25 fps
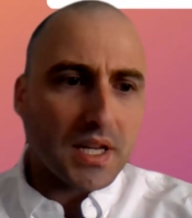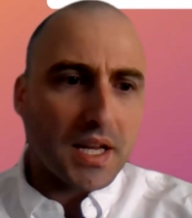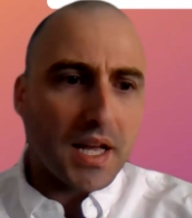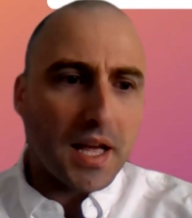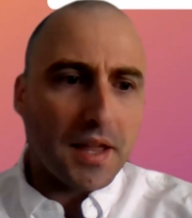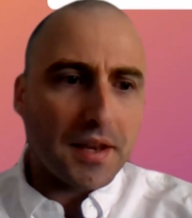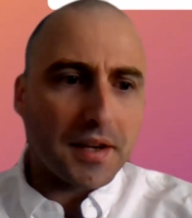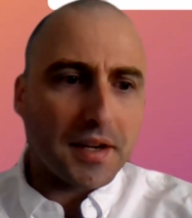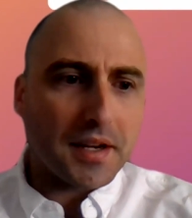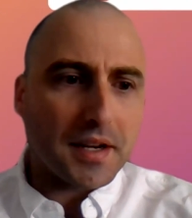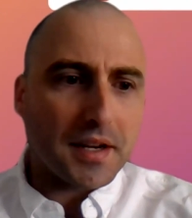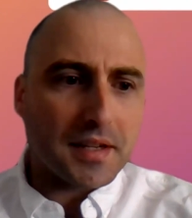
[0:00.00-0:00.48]

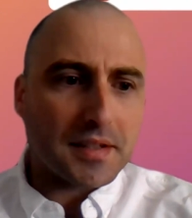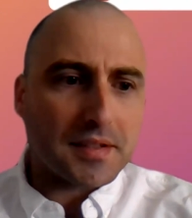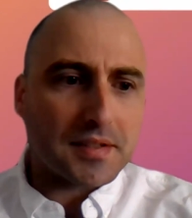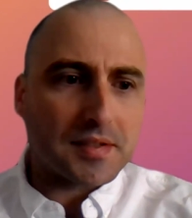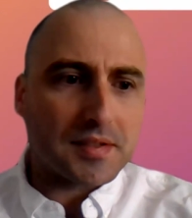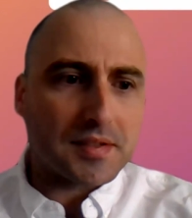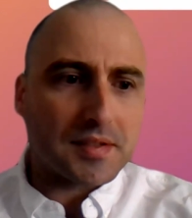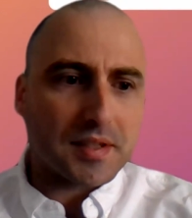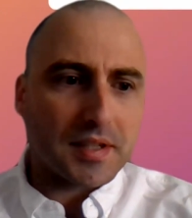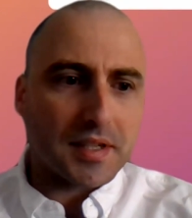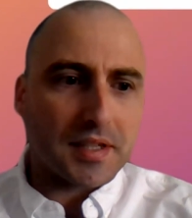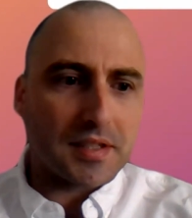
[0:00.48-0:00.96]
And
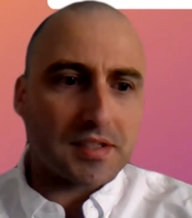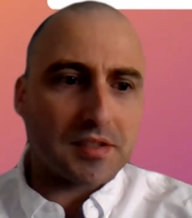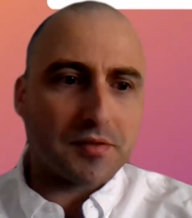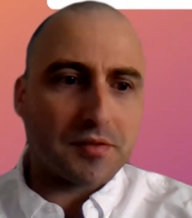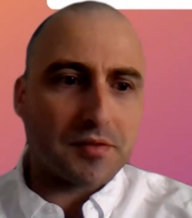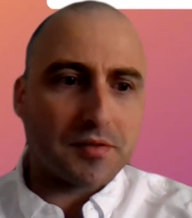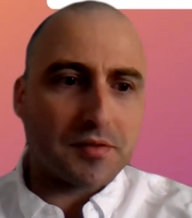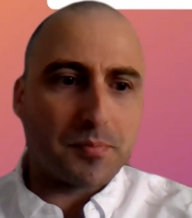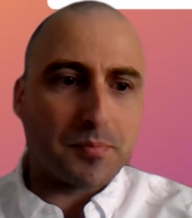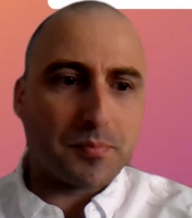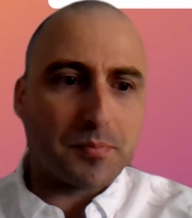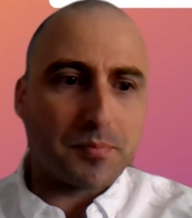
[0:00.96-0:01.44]
it's
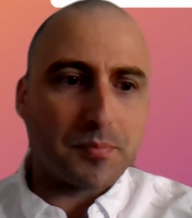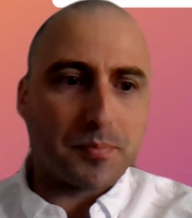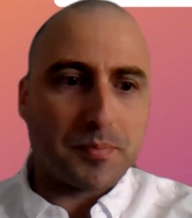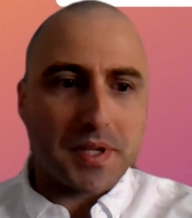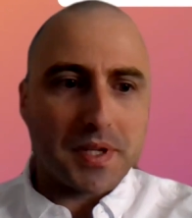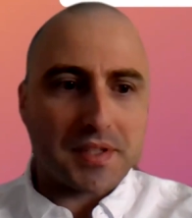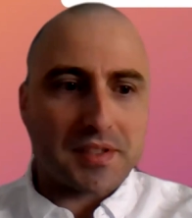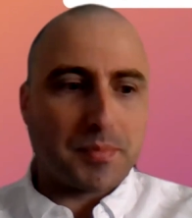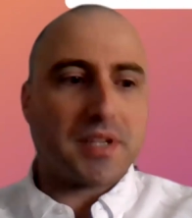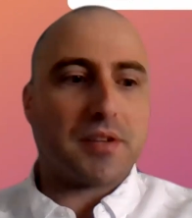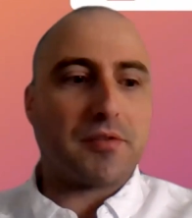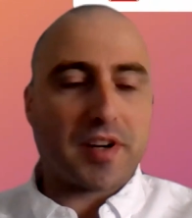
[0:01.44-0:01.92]

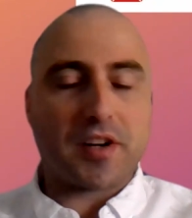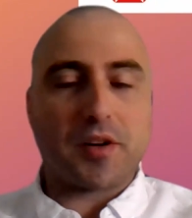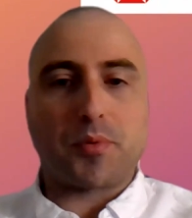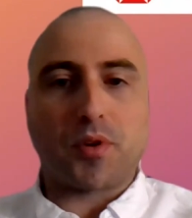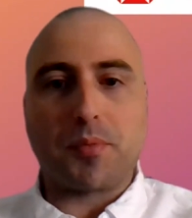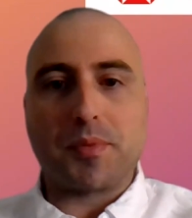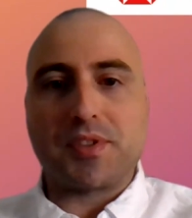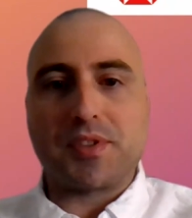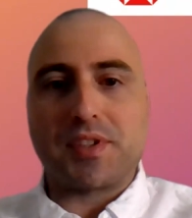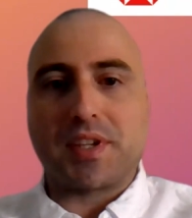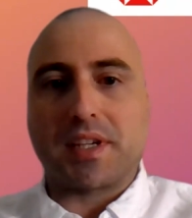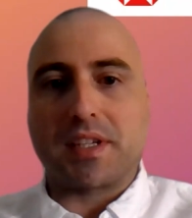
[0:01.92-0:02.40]
been a
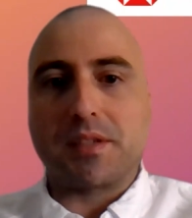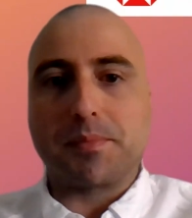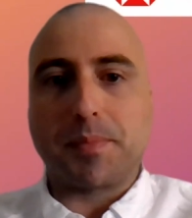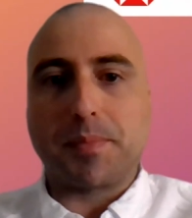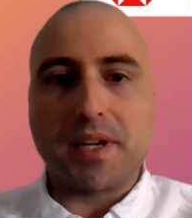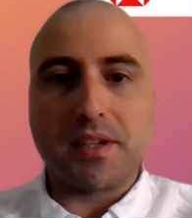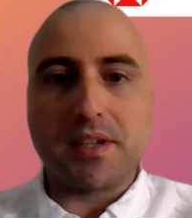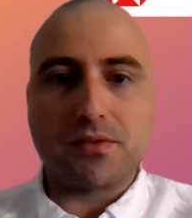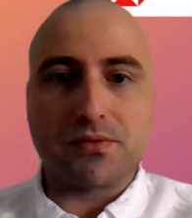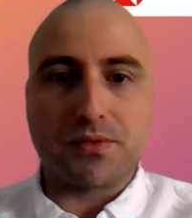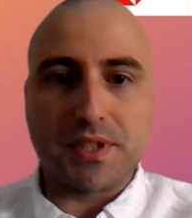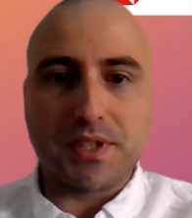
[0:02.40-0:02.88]
very
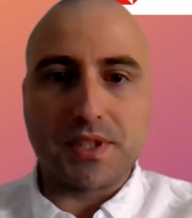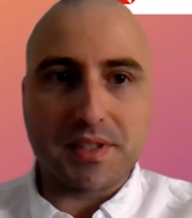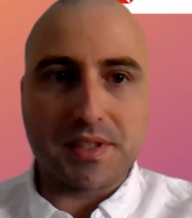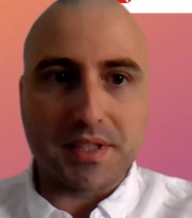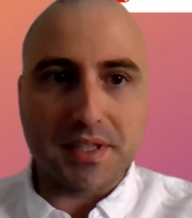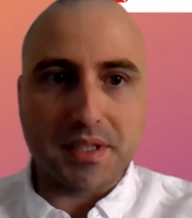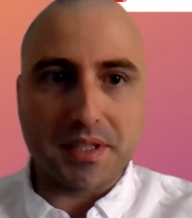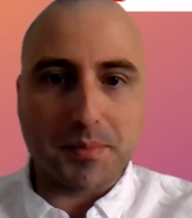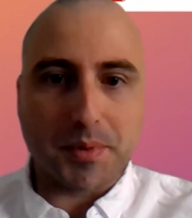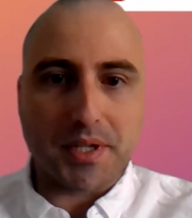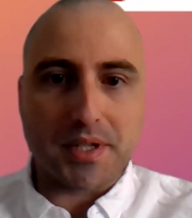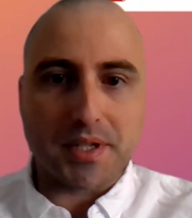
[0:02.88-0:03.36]
promising space
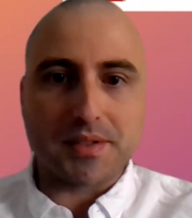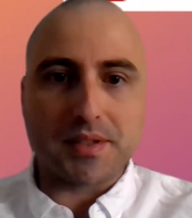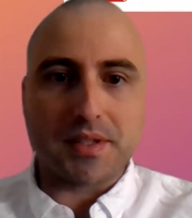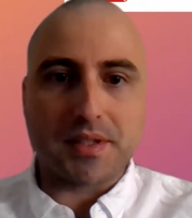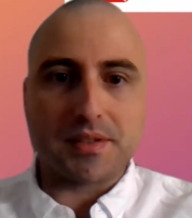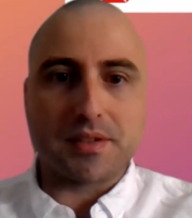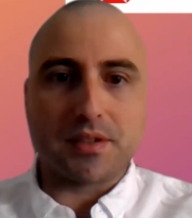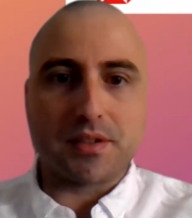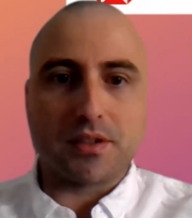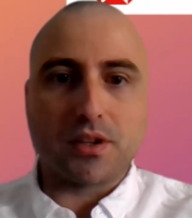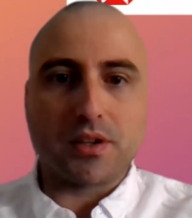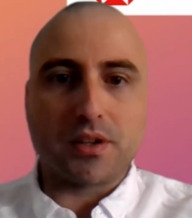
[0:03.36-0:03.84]
recently,
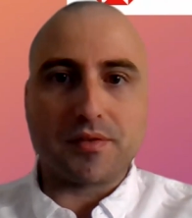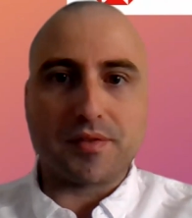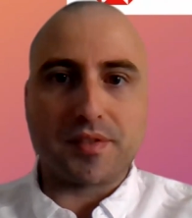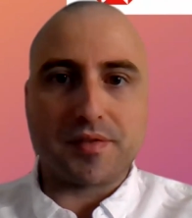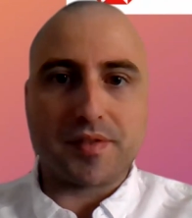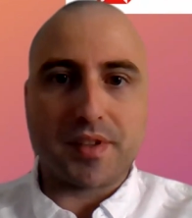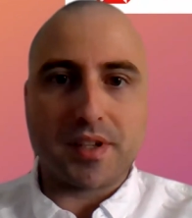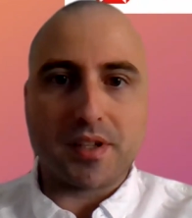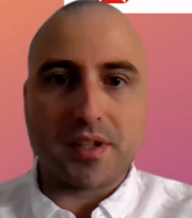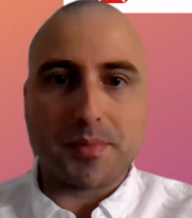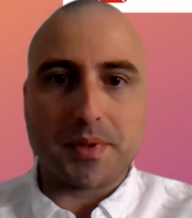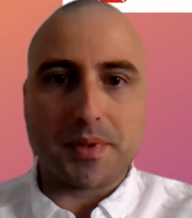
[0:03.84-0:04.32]
because there's a lot
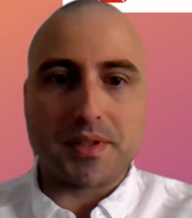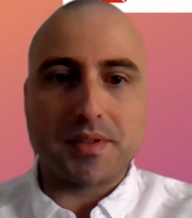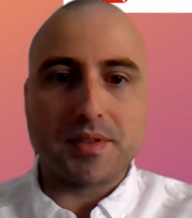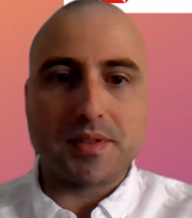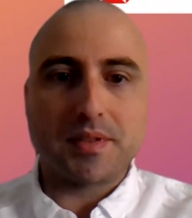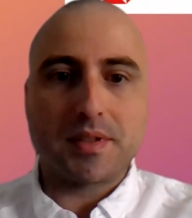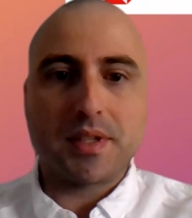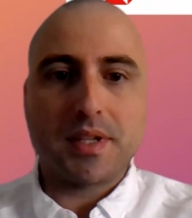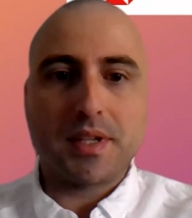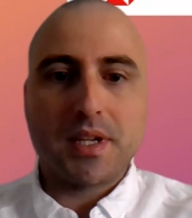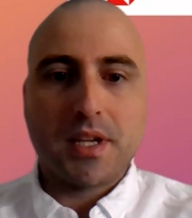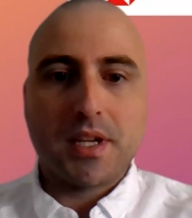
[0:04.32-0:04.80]
of
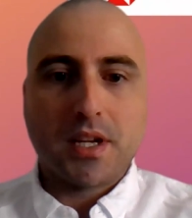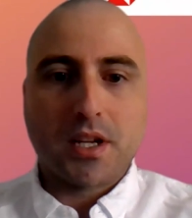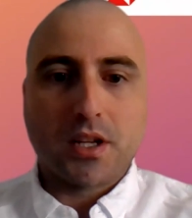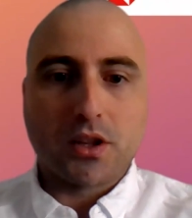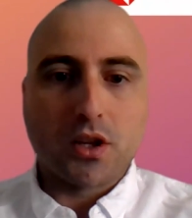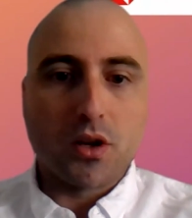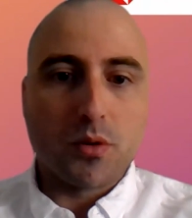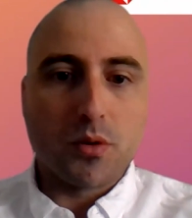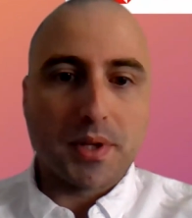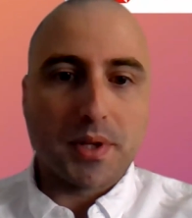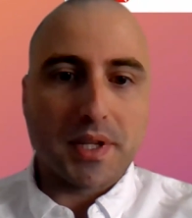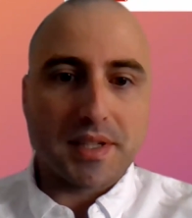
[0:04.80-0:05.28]
developments
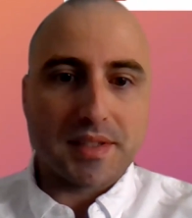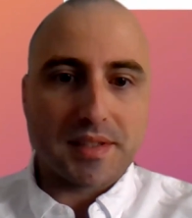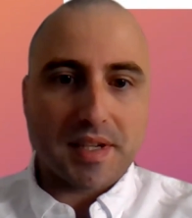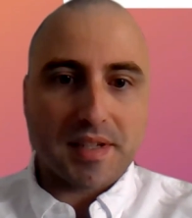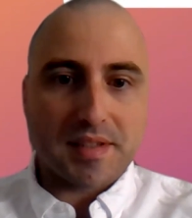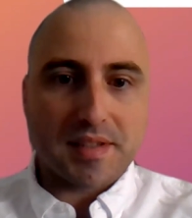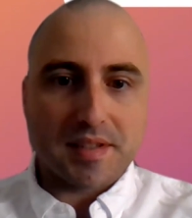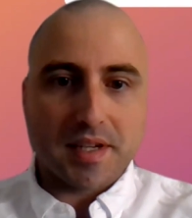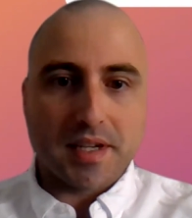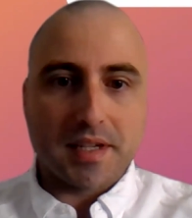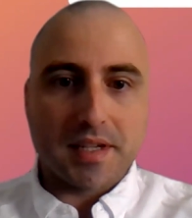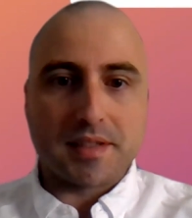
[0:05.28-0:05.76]
globally. As
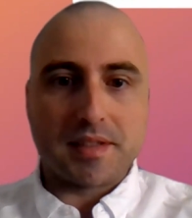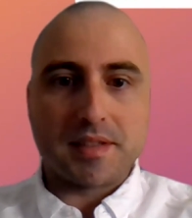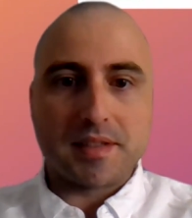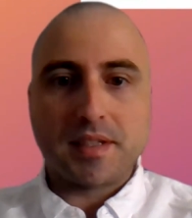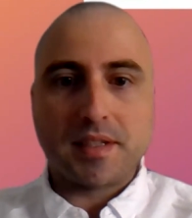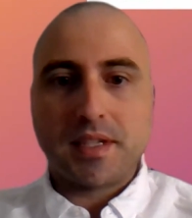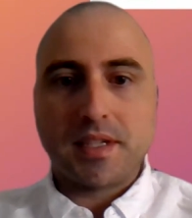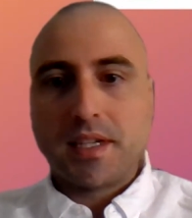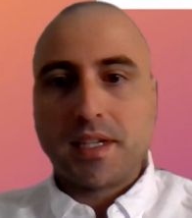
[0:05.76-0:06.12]
I said,